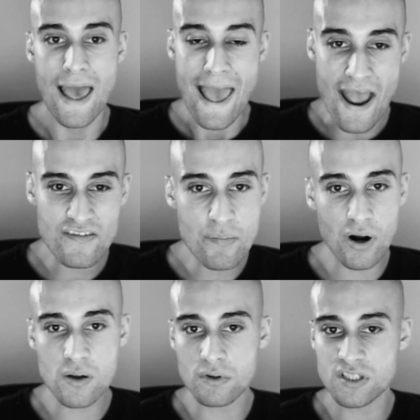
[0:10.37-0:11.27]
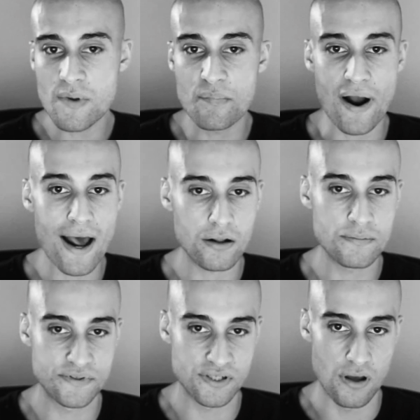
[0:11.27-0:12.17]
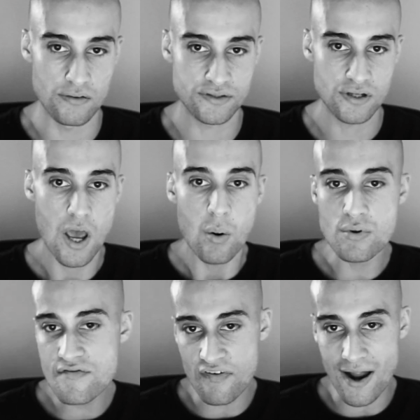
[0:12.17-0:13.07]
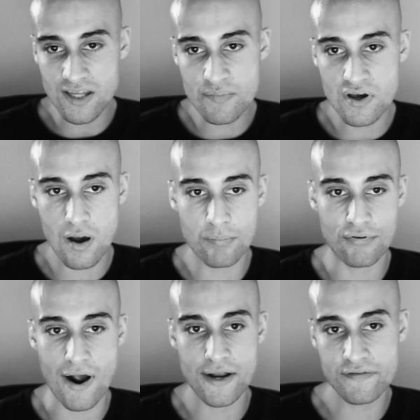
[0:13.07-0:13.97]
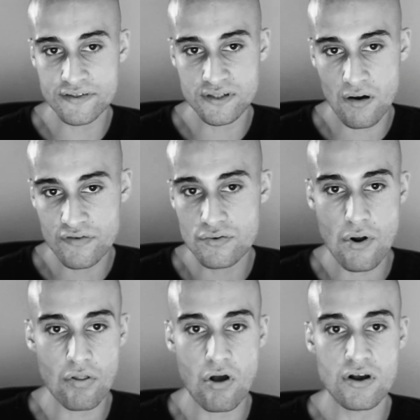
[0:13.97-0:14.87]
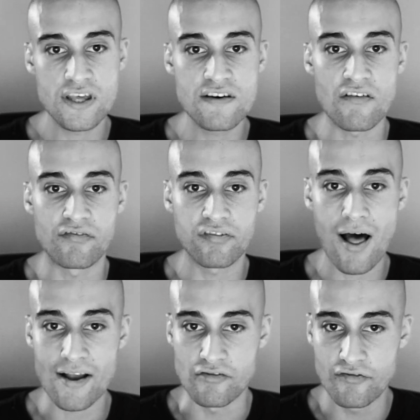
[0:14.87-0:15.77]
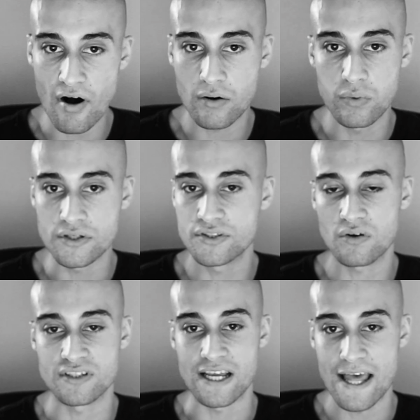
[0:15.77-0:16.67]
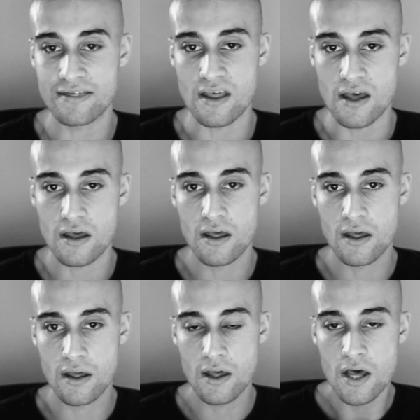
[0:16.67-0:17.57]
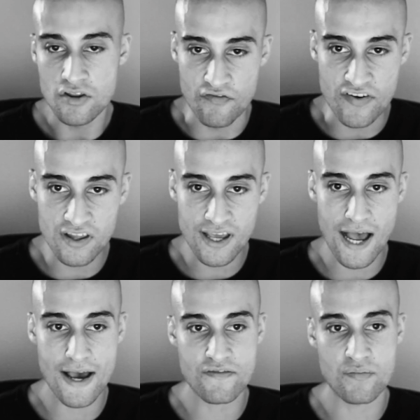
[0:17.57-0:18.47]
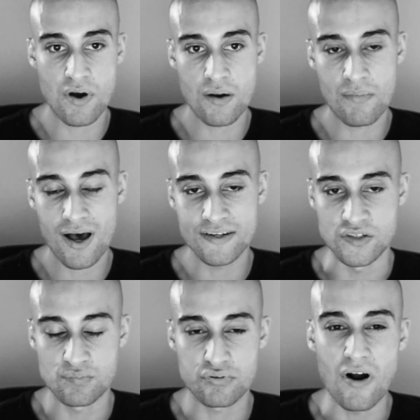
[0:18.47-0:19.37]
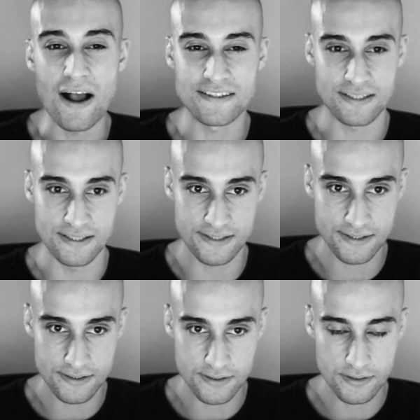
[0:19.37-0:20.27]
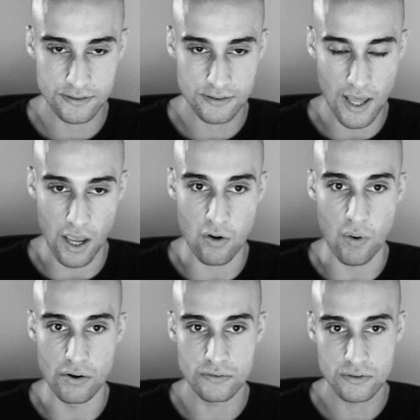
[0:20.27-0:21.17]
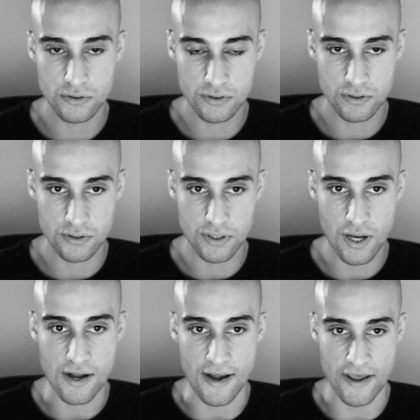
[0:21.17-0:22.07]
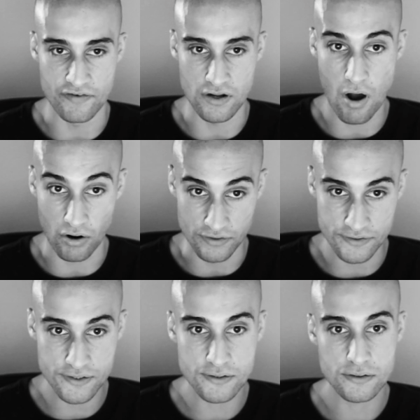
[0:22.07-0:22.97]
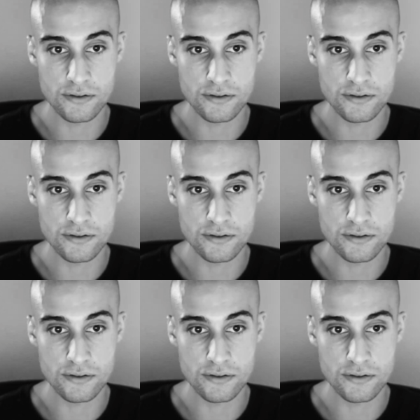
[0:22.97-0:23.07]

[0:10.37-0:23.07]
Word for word: Everybody wants to be proud of themselves. When you finally become proud of yourself, you no longer give a flying fuck what it took to get there. The feeling I have in my mind is priceless. End quote. David Goggins.